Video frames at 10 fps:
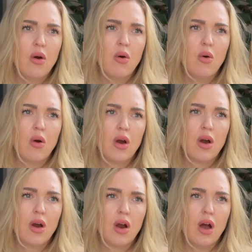
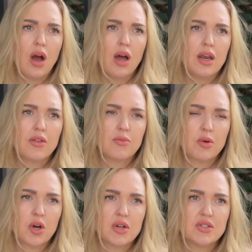or another
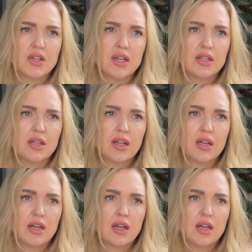person.